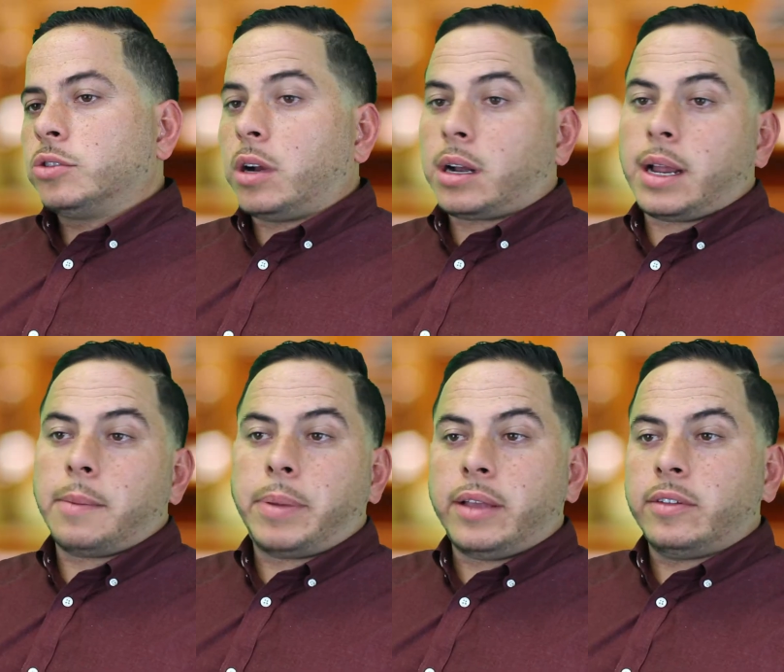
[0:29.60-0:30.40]
So our
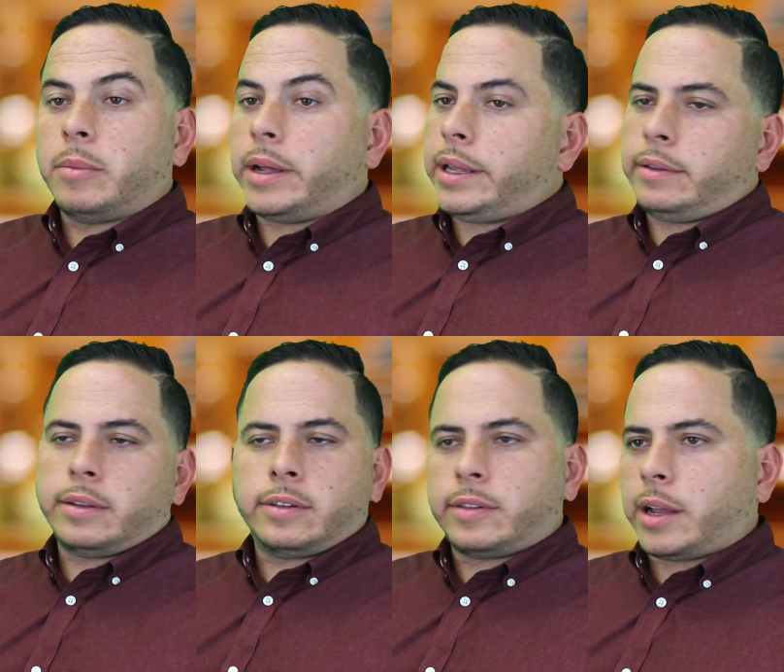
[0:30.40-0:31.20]
client pays the money,
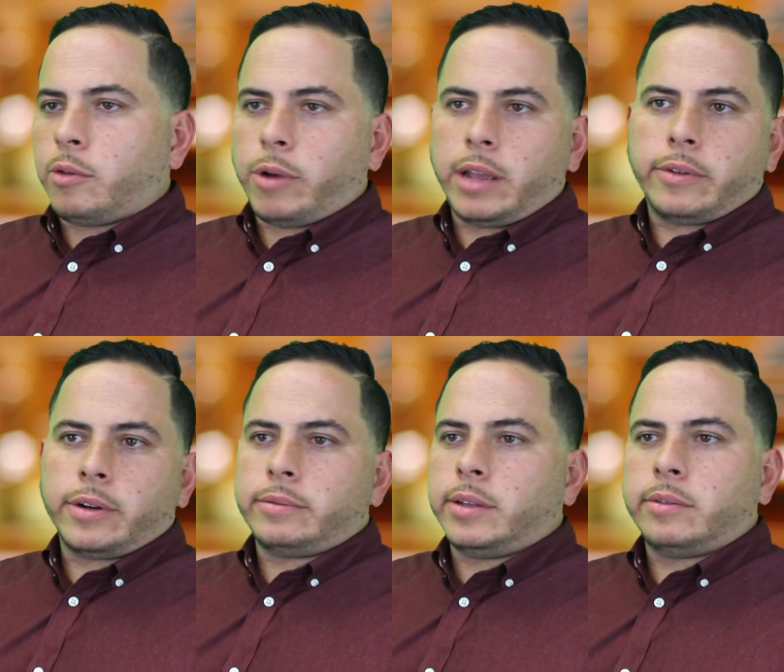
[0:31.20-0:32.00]
doesn't sign a
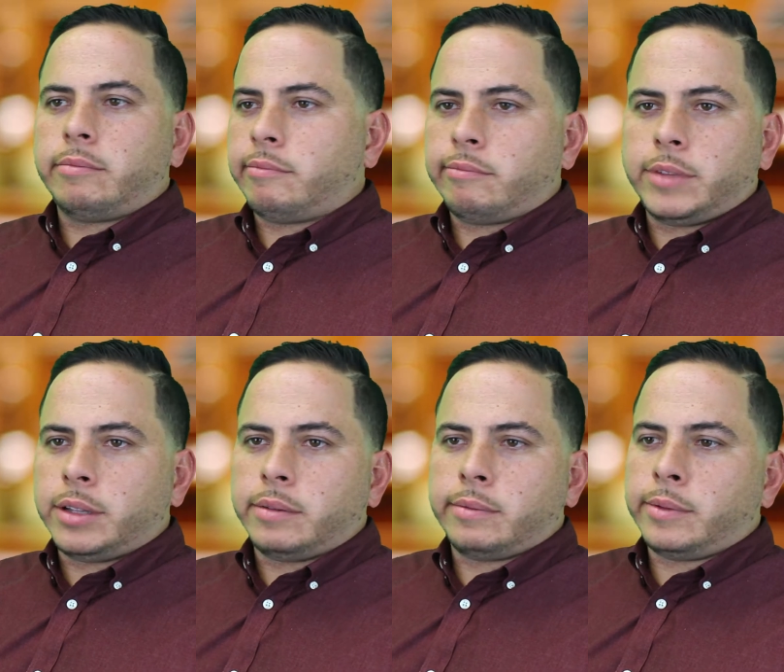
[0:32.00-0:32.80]
waiver, doesn't,
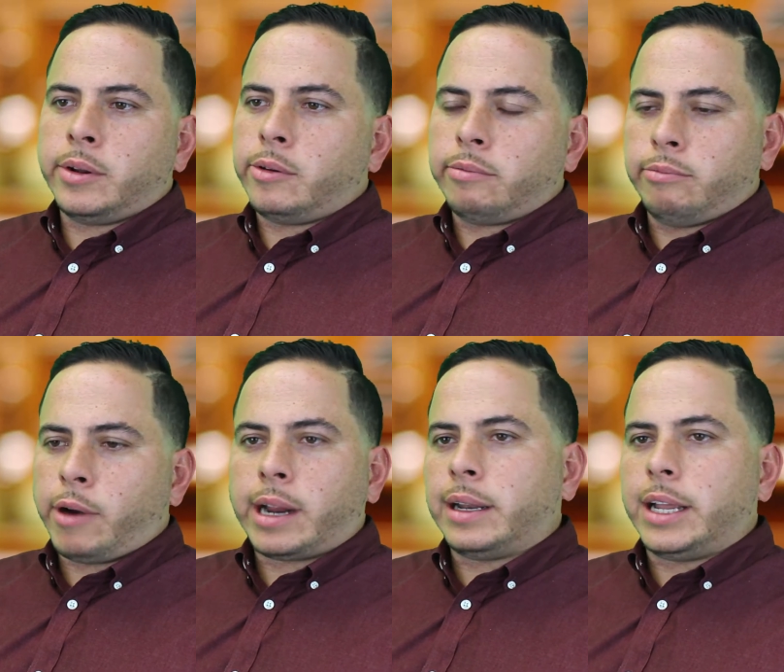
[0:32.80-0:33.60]
no
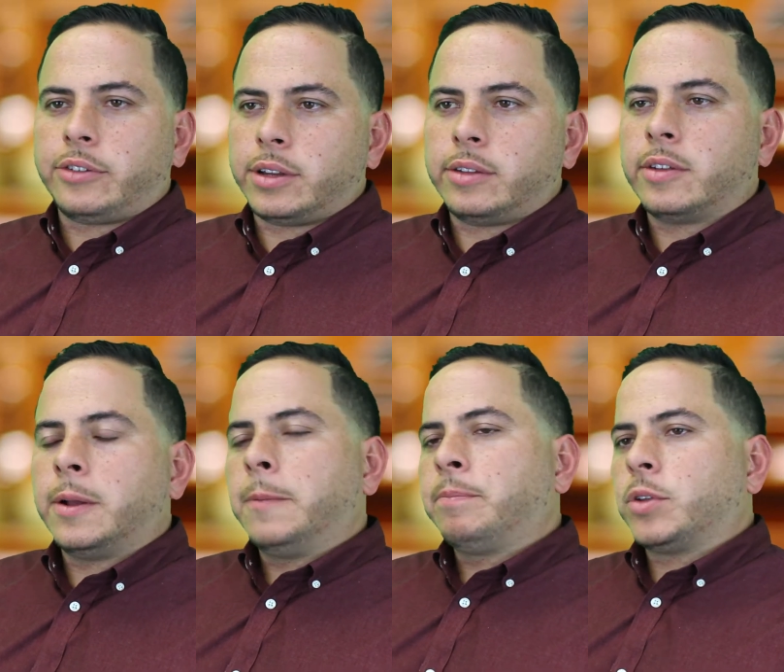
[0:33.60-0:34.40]
regulations,
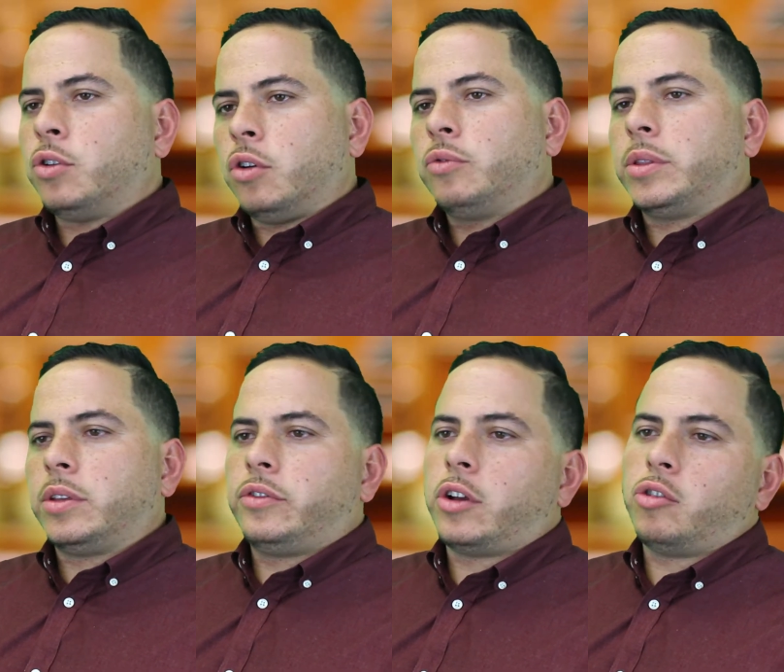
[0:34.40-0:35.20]
goes with
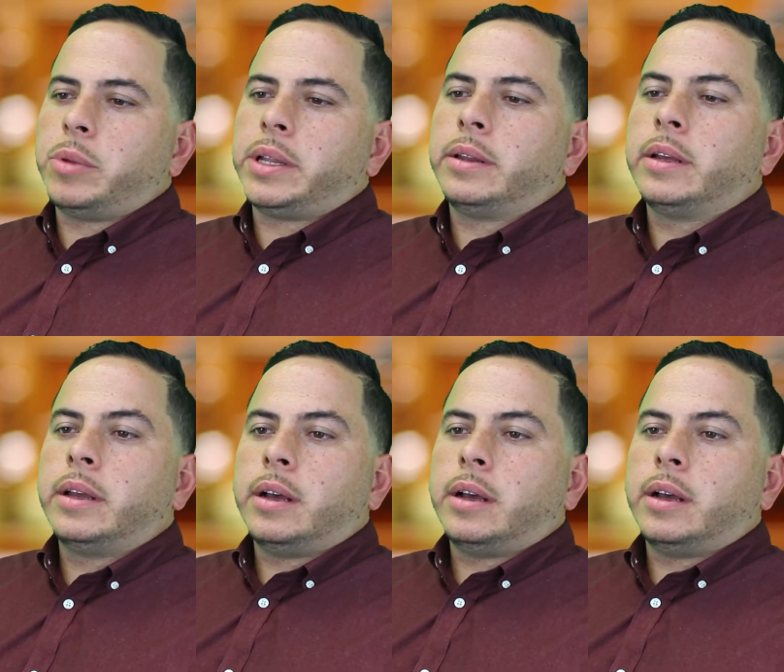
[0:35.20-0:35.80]
this gentleman.